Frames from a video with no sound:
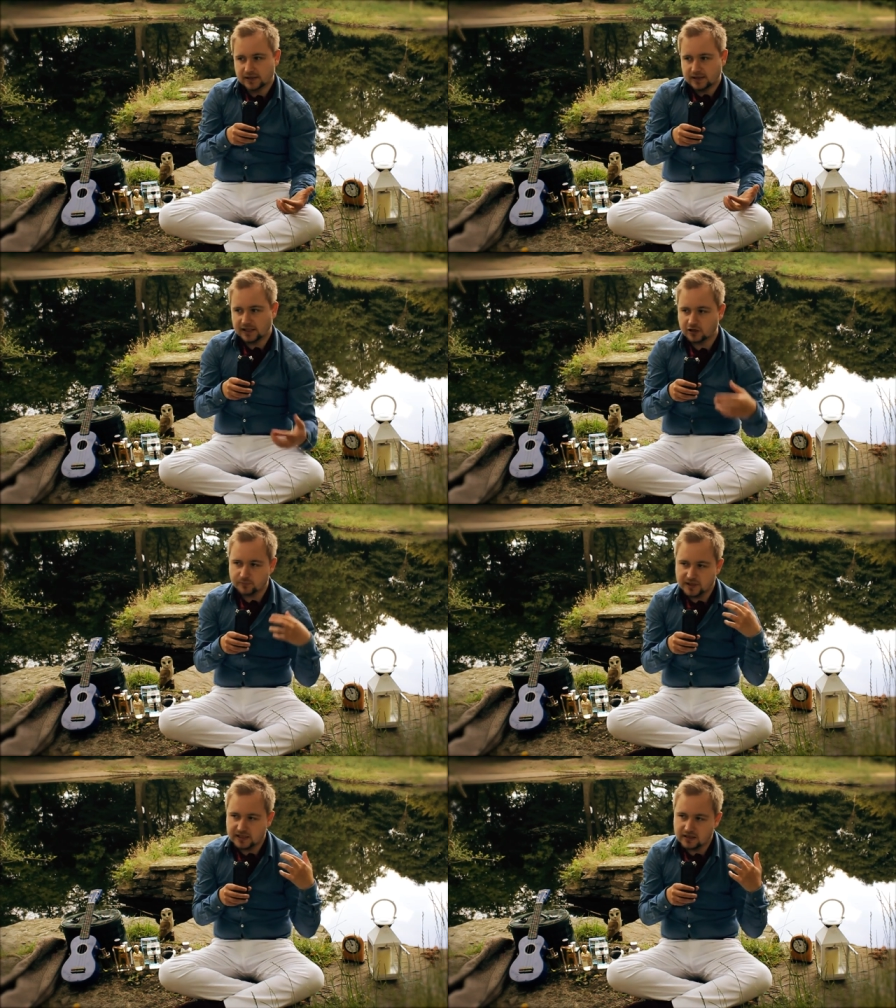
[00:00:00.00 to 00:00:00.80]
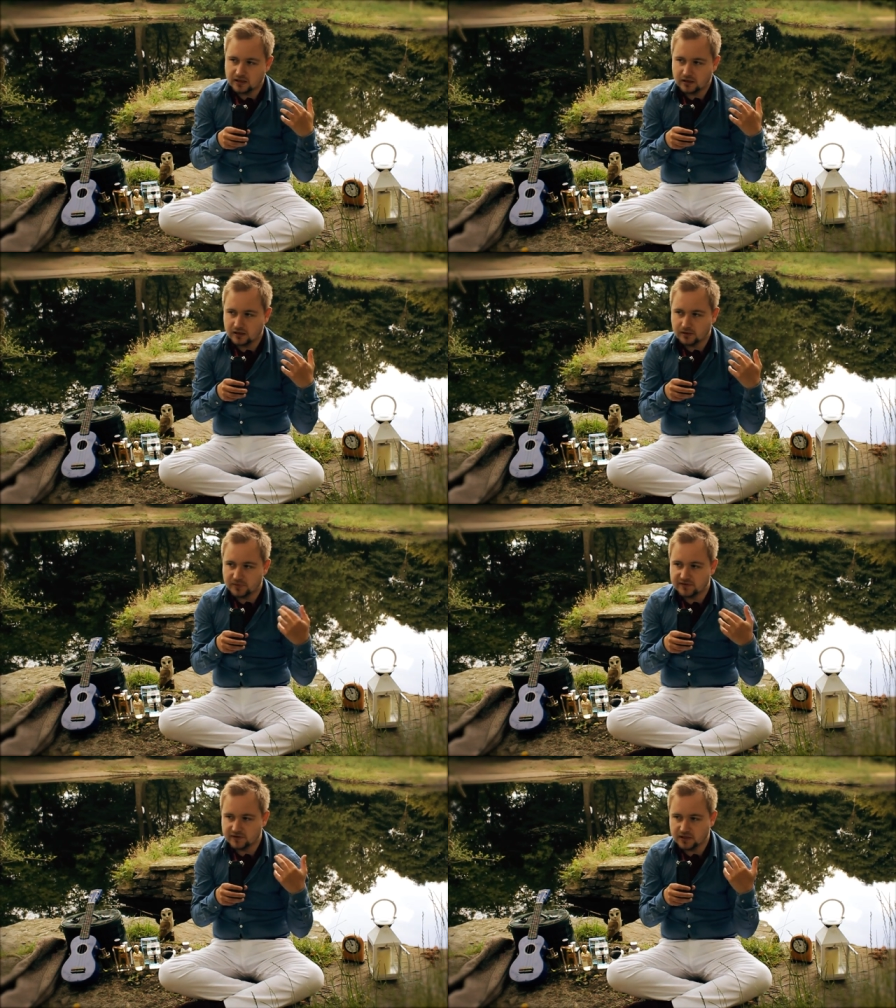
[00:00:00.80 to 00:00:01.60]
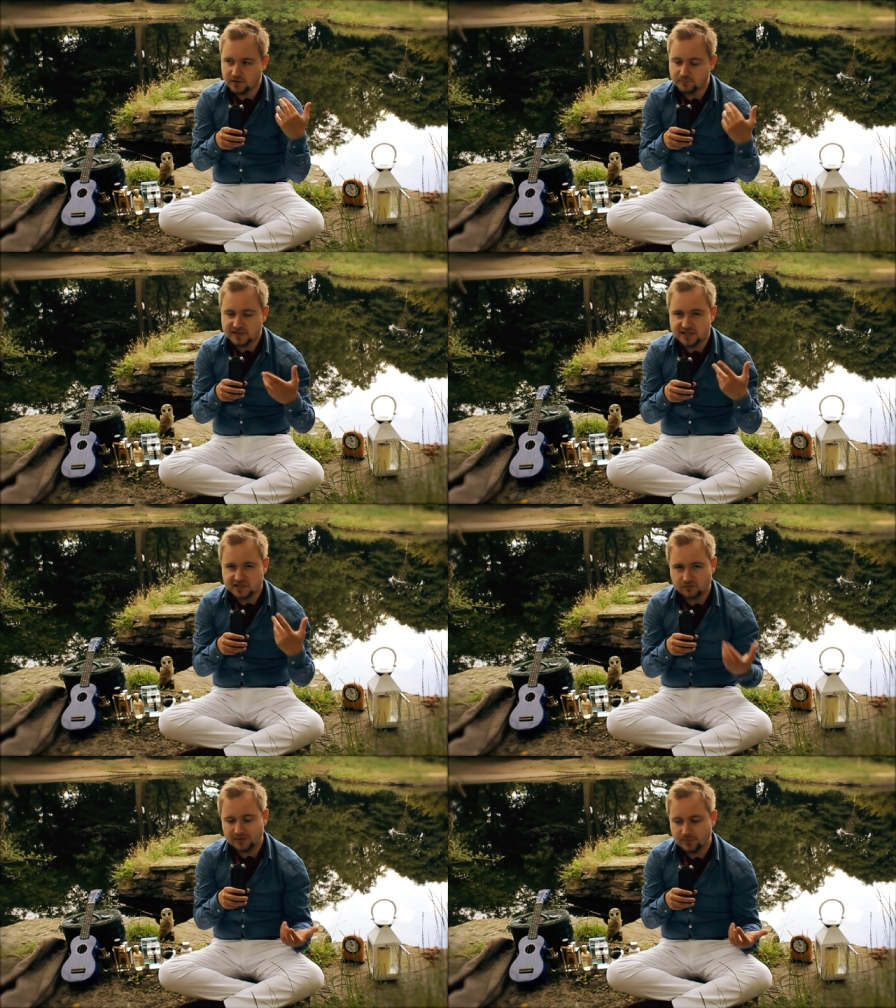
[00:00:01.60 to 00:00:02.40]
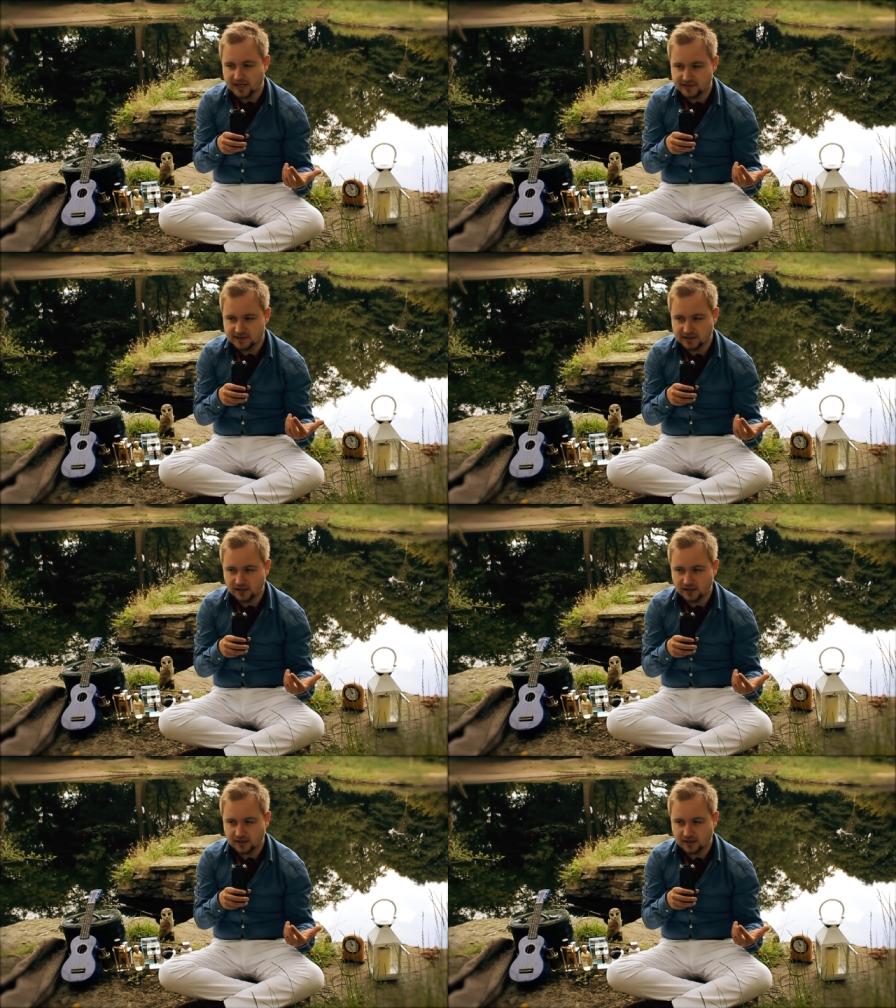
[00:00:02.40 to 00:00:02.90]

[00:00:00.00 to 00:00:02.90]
It could be a bit of a bittersweet painting.